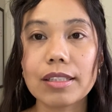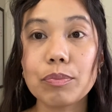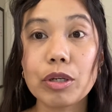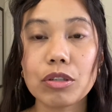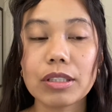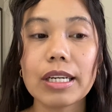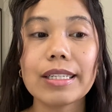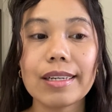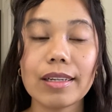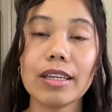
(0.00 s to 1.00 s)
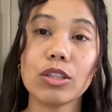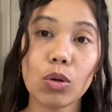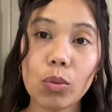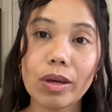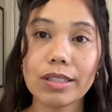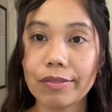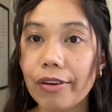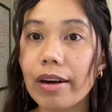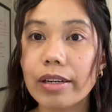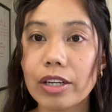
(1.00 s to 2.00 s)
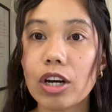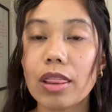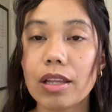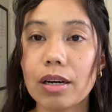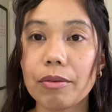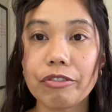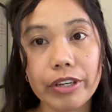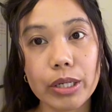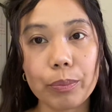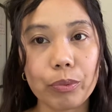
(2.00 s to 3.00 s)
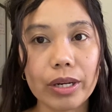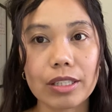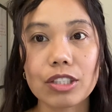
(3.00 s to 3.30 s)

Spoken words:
because they said it always vary on the fingerprint.